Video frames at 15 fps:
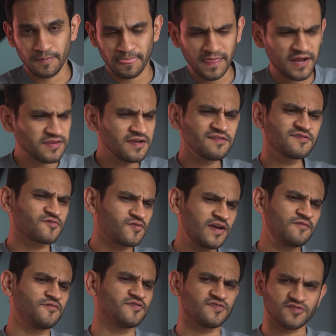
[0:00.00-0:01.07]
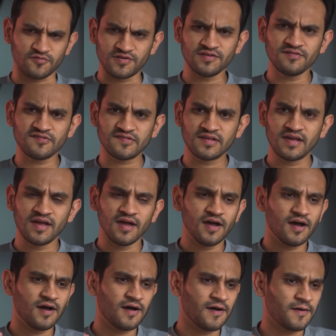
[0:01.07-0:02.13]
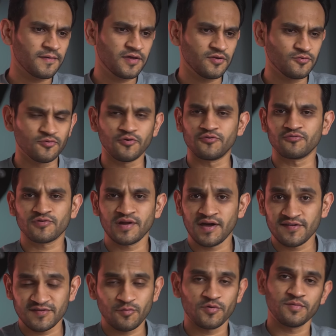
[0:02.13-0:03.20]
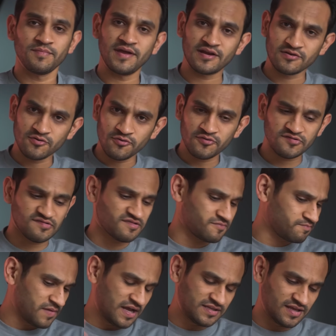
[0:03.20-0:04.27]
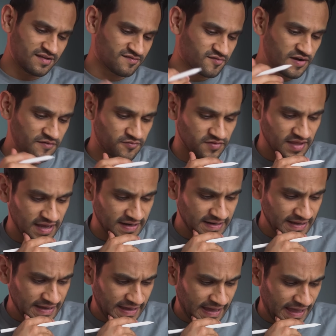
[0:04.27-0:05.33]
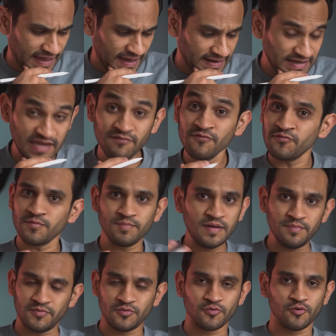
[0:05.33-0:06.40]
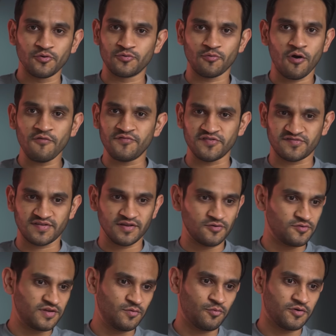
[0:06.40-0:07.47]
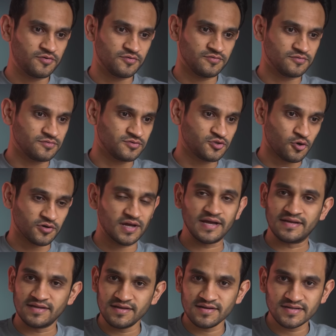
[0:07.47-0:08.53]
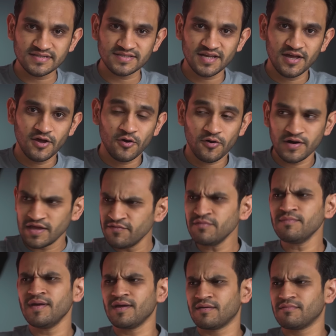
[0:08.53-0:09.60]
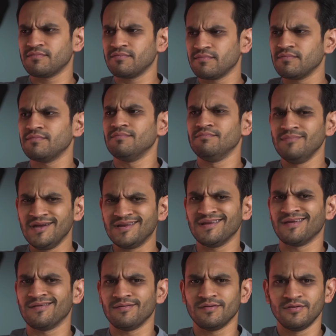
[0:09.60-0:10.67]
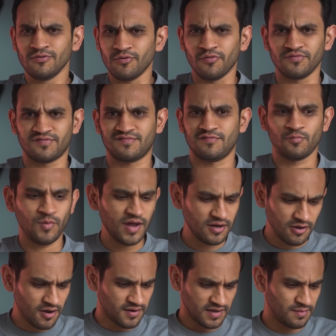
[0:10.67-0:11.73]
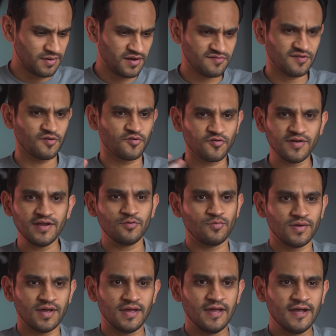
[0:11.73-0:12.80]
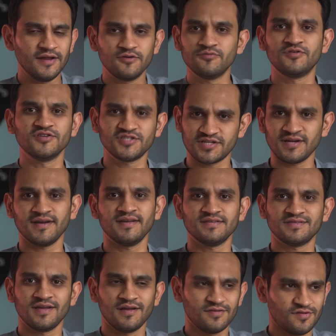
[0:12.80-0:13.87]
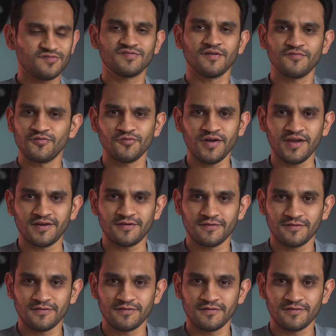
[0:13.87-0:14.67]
I think it's great for students, who go to class, they want to make notes. I think it's great for that. And even for people who go to office and, they want to jot ideas or even make meeting notes. Why not? I mean, it's a great way to digitize the stuff you write.